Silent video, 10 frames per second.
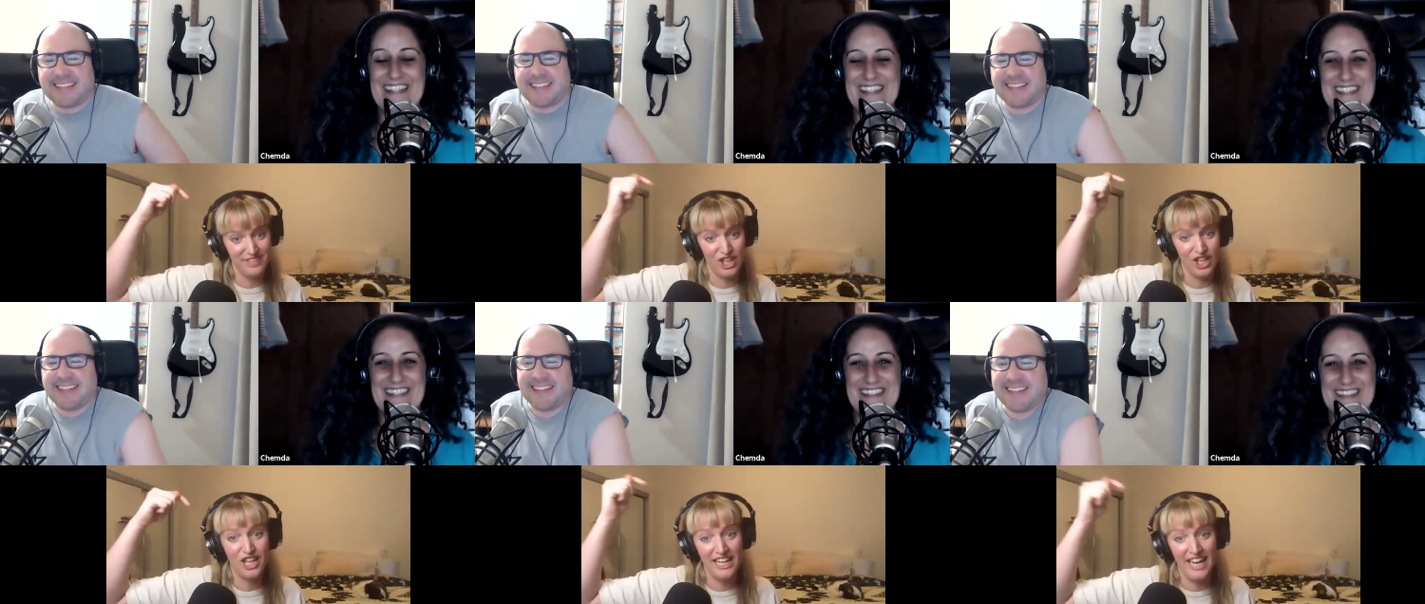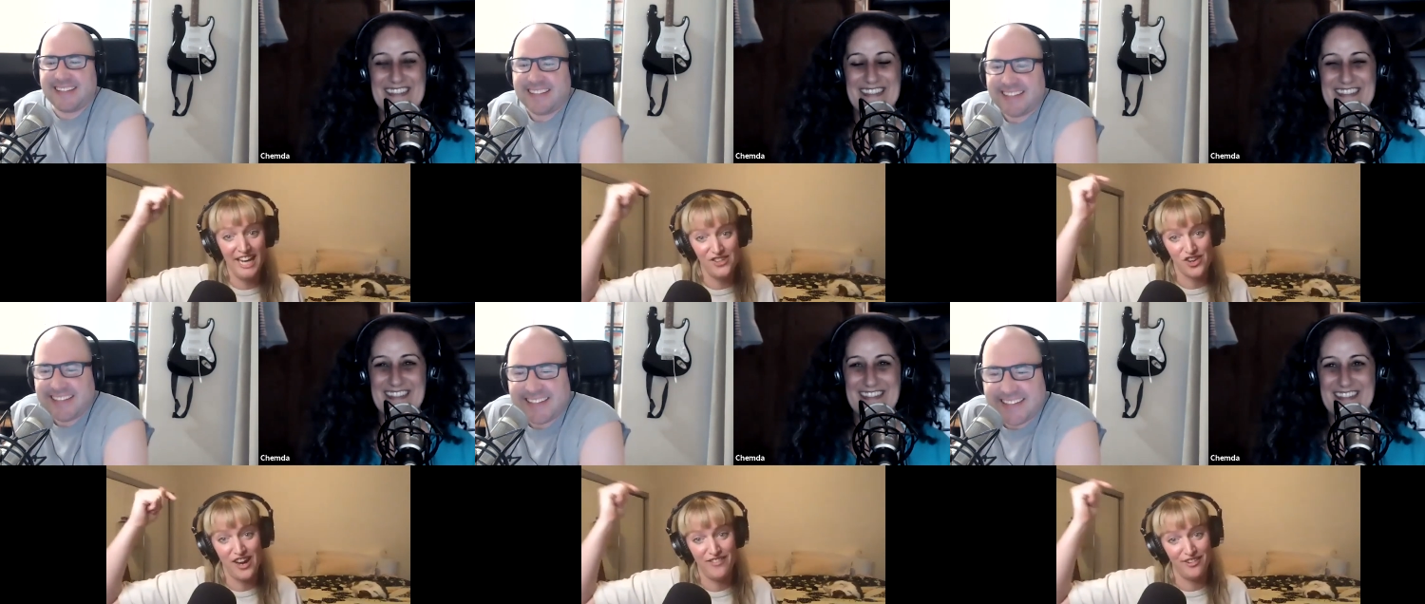Speaker 1: You're looking at a
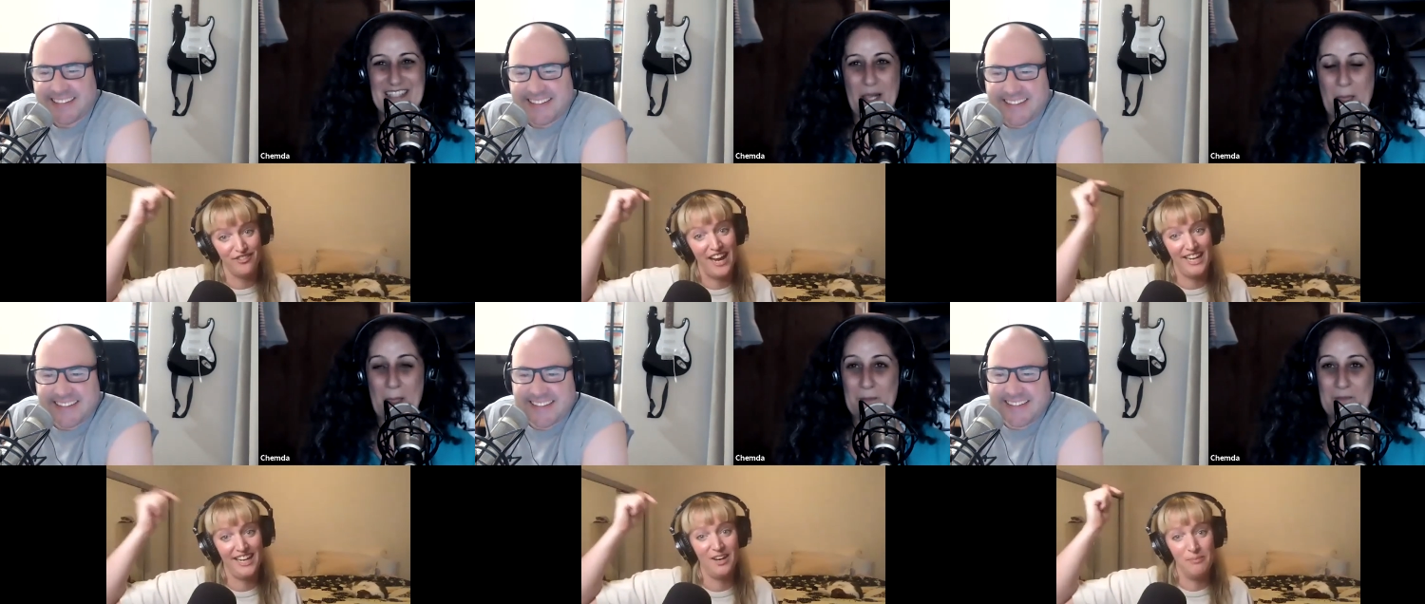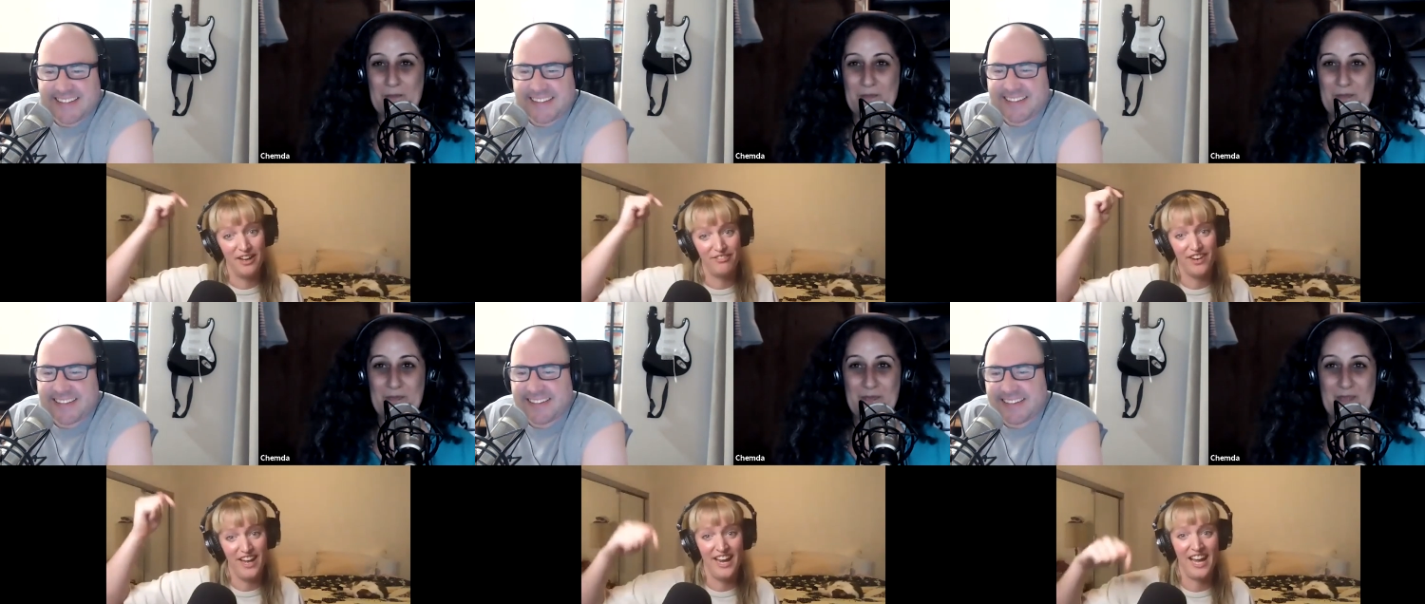driver right here, my
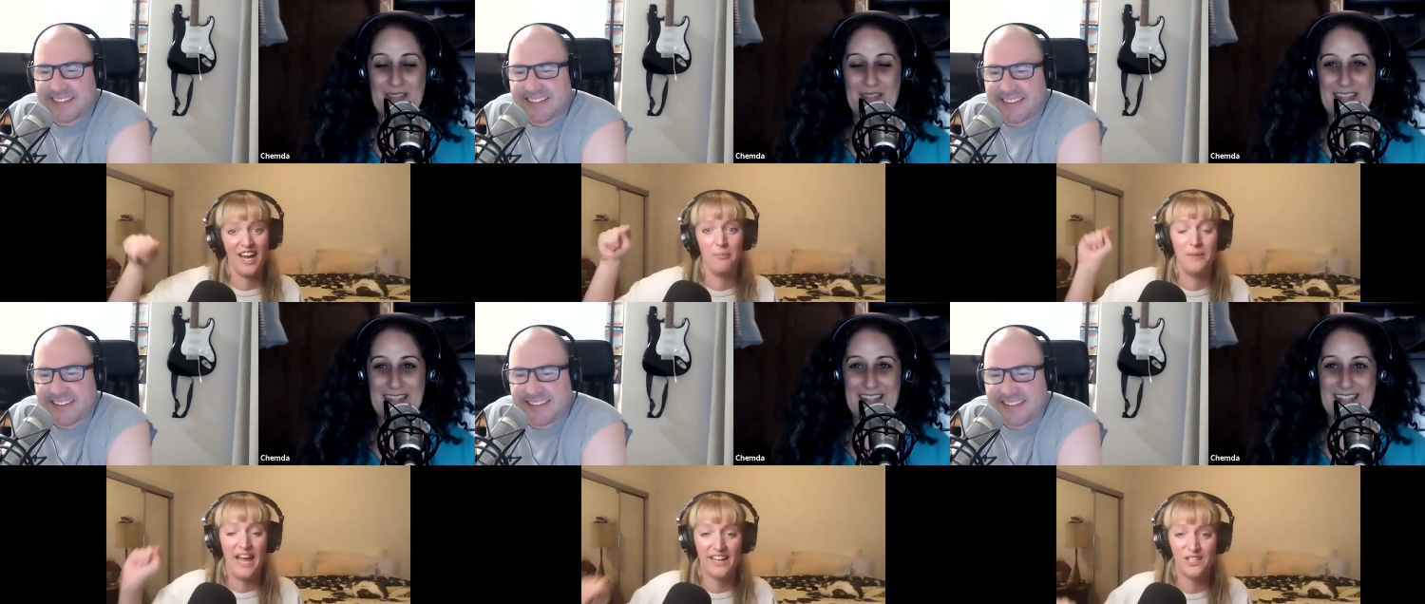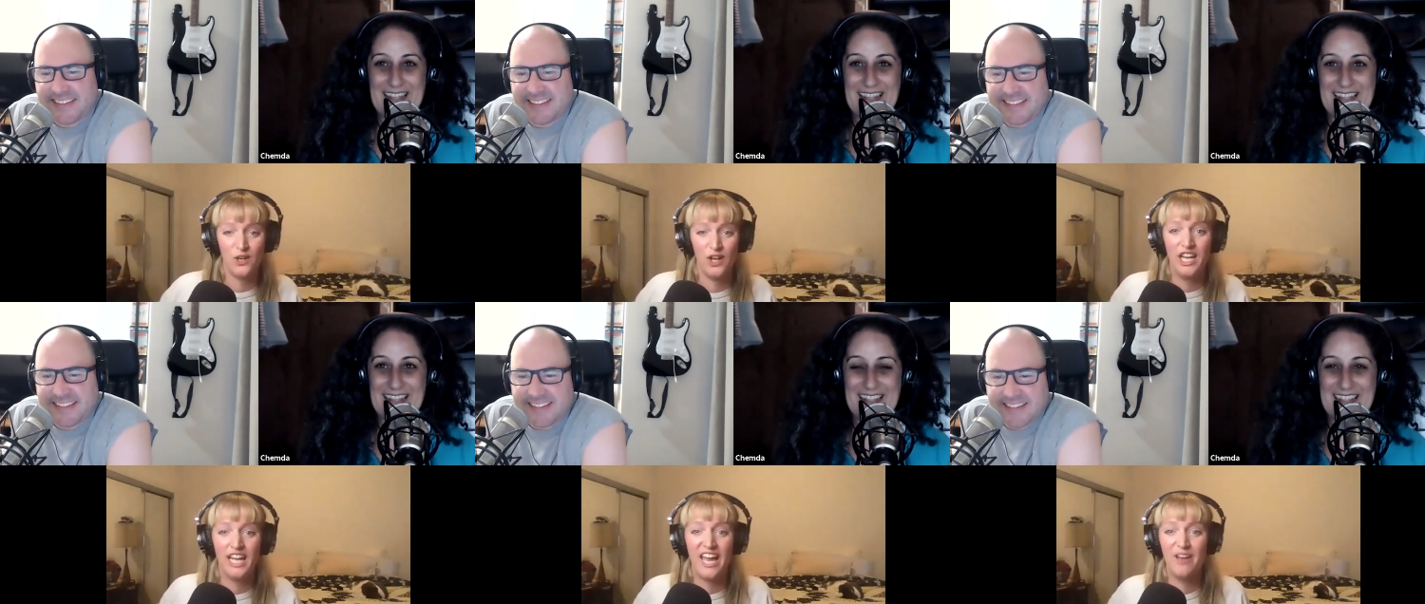friend. I got a black
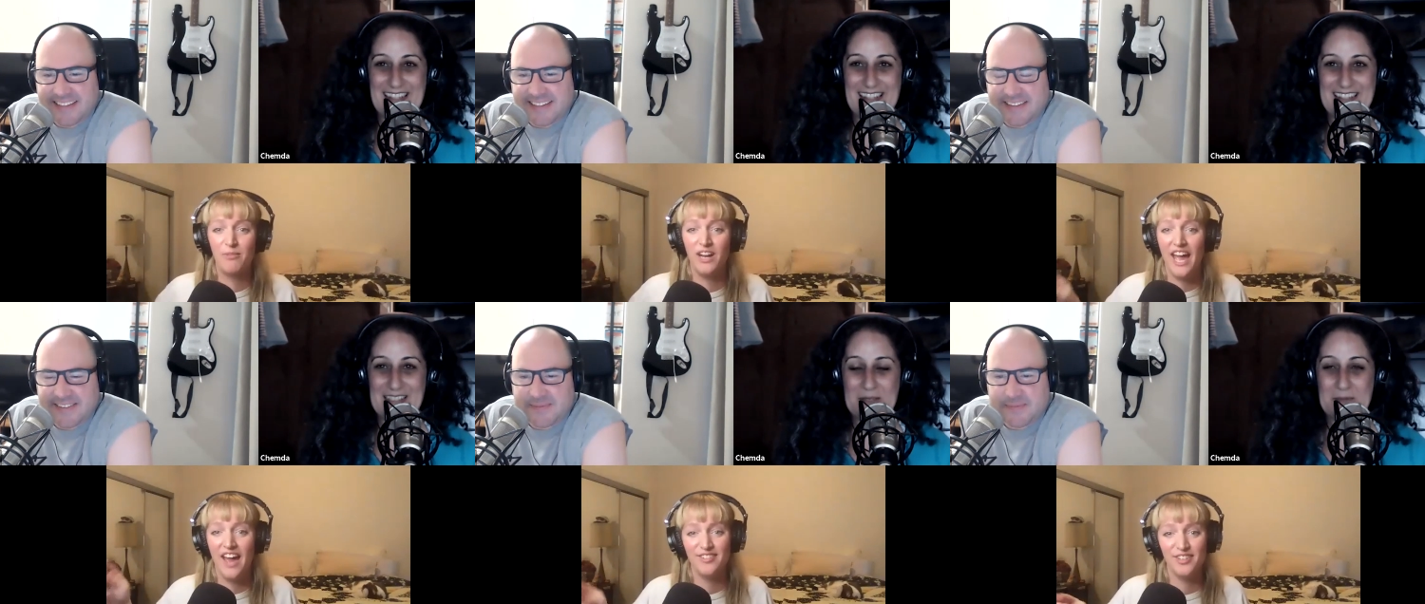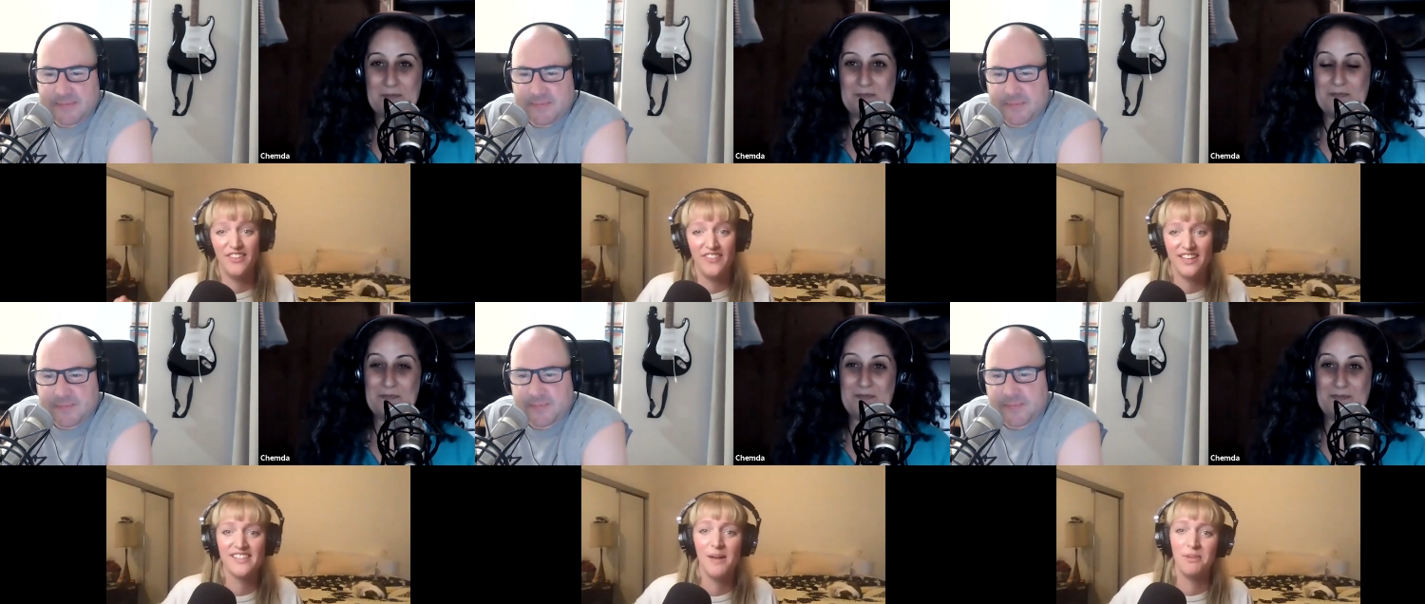Toyota Camry. Everyone
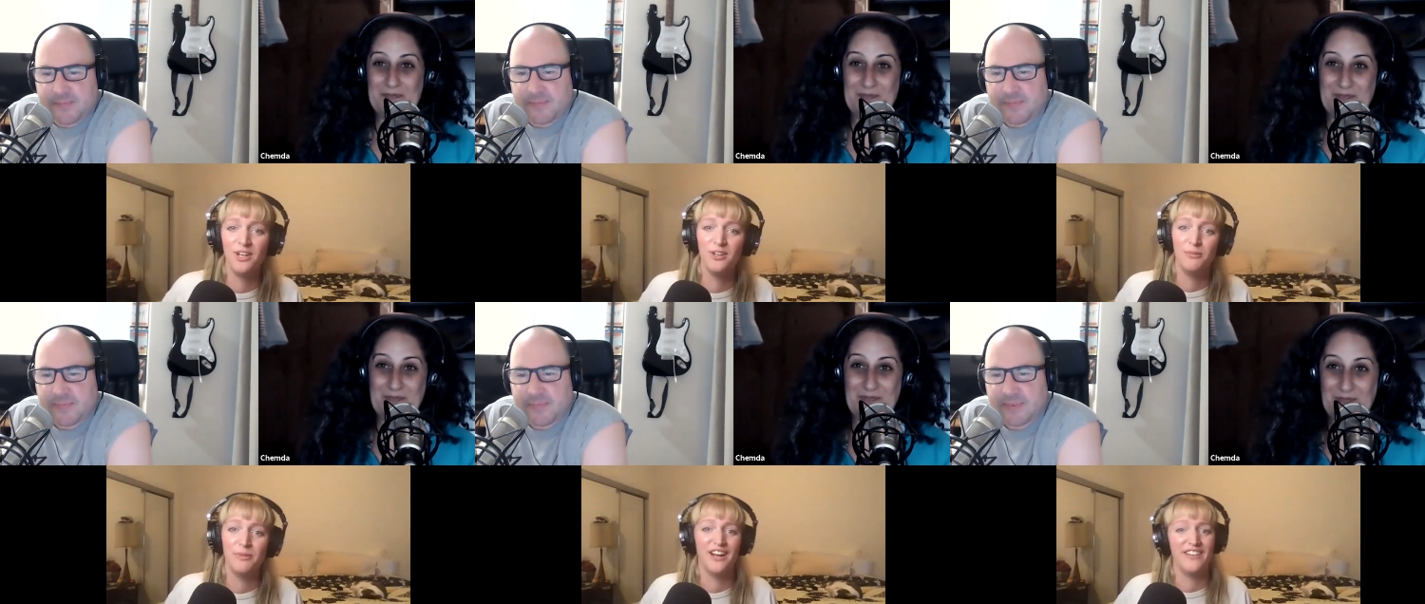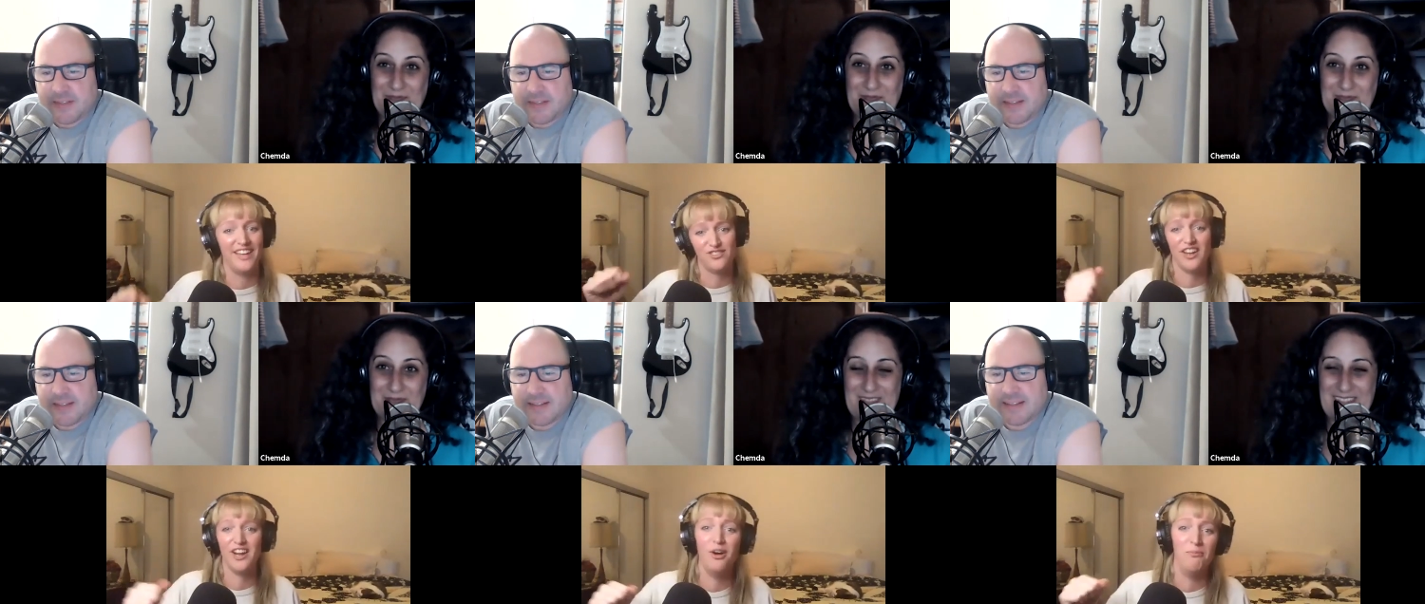thinks I'm an Uber. They
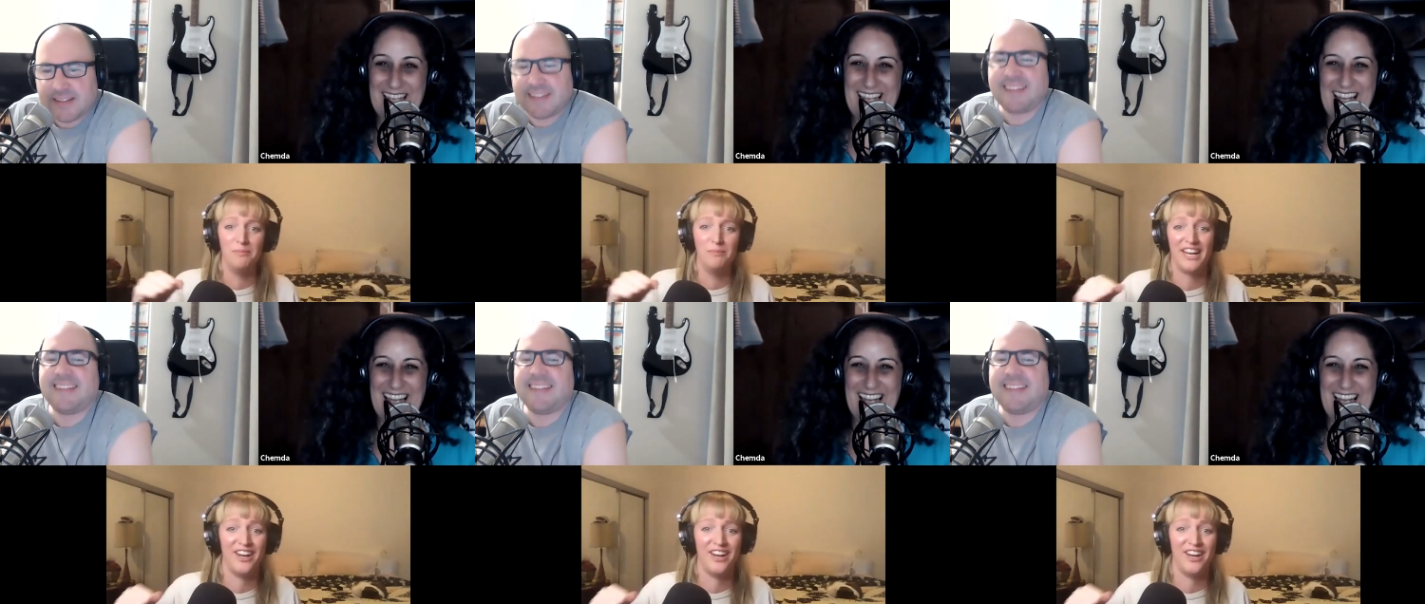try to open my